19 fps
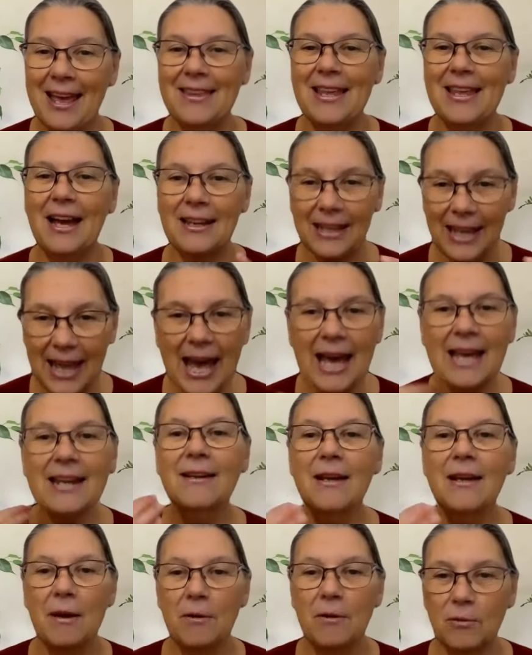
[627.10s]

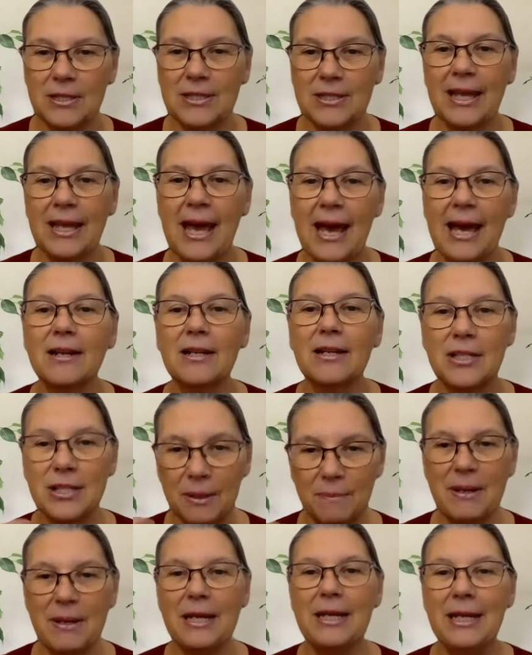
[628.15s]
that was the catalyst
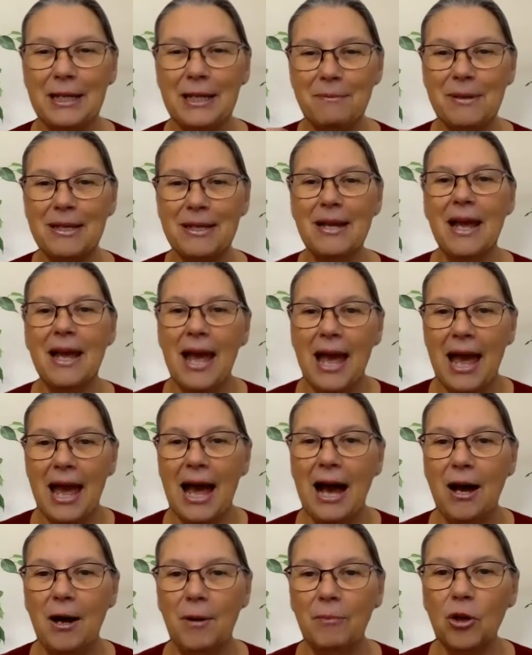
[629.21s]
in making me
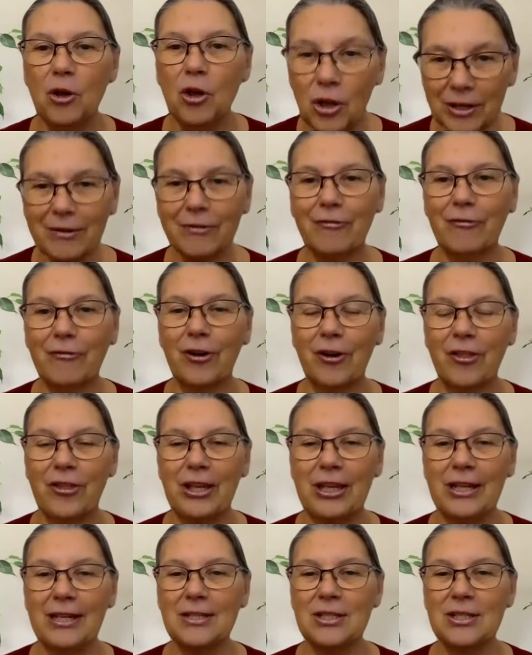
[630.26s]
look for
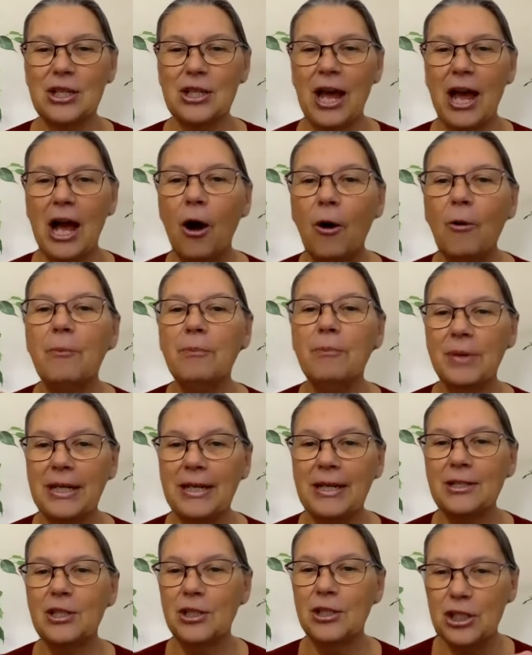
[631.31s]
things to help
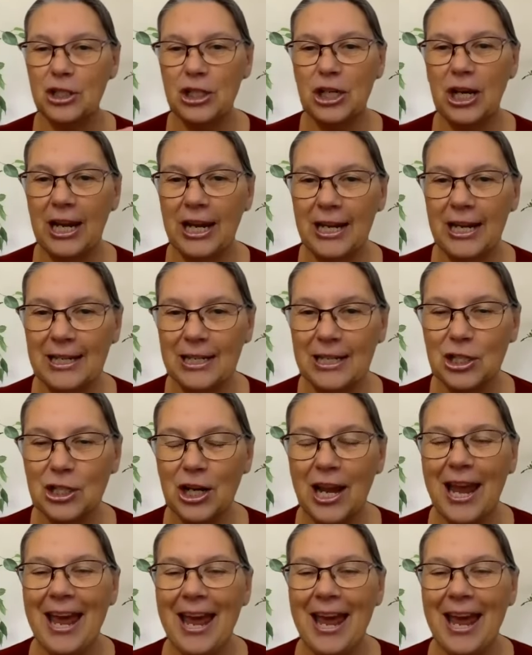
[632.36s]
me to change.